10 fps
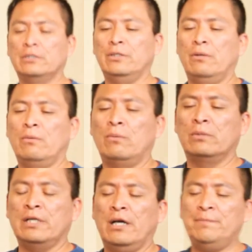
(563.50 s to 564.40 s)

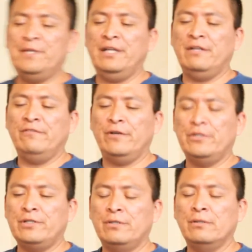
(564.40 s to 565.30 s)
So the updated
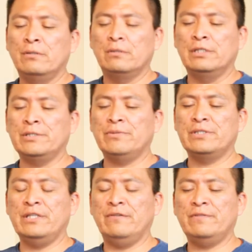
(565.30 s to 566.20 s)
version,
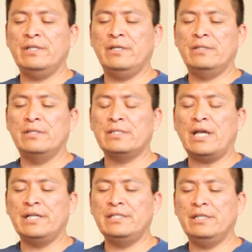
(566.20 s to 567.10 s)
this
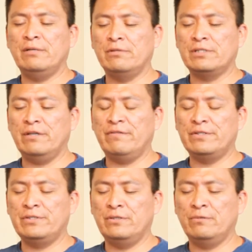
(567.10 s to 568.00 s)
idea was
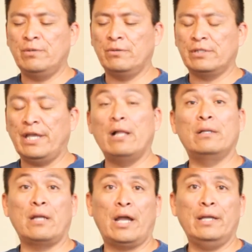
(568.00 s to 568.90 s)
given to both
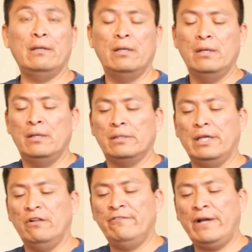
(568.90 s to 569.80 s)
Gail and I,
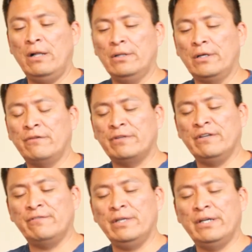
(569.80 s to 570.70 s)
Gail Fowler of
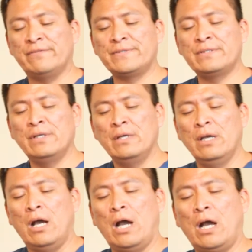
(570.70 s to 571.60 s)
Give Gifts.
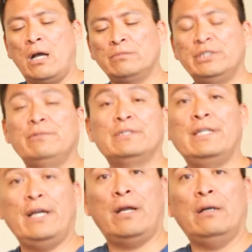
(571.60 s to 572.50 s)
She was
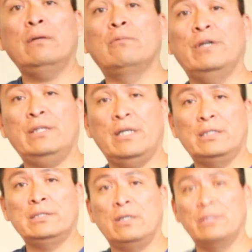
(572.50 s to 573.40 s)
there with
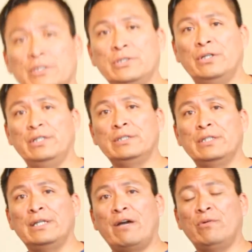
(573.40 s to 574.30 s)
us on this journey
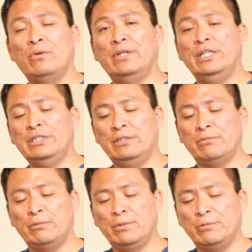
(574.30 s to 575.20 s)
to the Navajo
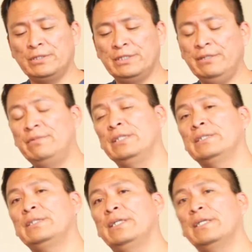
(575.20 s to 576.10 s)
Nation when we received
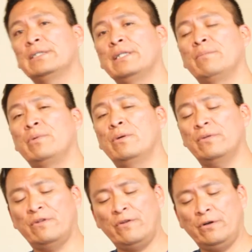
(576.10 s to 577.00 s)
these sticks, and
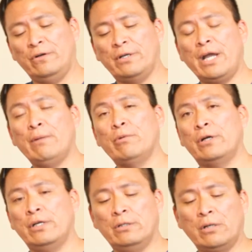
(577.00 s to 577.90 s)
both her and I
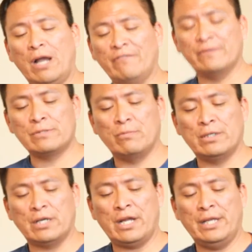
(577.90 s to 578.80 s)
were in her office
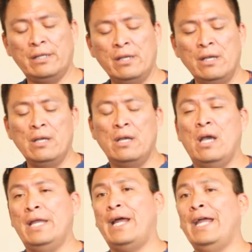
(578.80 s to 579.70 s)
one night,
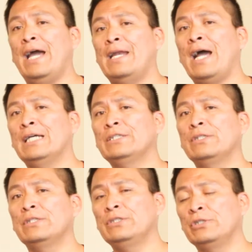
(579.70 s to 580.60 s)
and I had asked
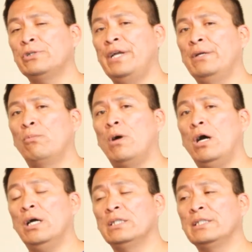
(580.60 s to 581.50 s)
her to create a
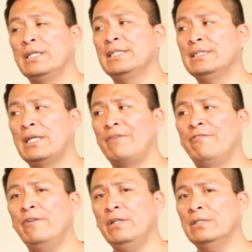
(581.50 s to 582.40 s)
wand, and I said, I'm
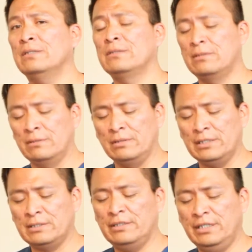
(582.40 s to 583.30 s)
feeling
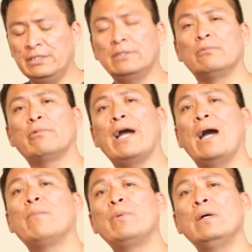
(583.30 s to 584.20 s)
this need to
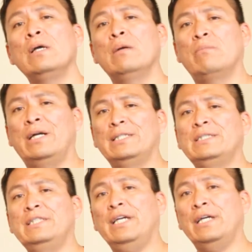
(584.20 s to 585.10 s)
wrap my
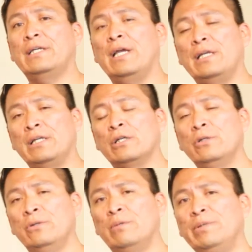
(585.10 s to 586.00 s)
stick and
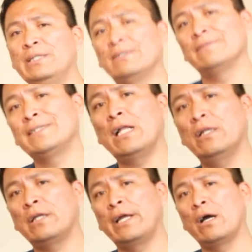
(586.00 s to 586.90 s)
include a piece of
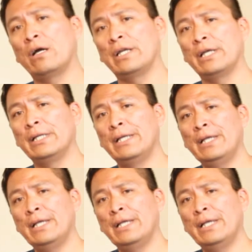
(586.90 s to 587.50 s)
selenite on it.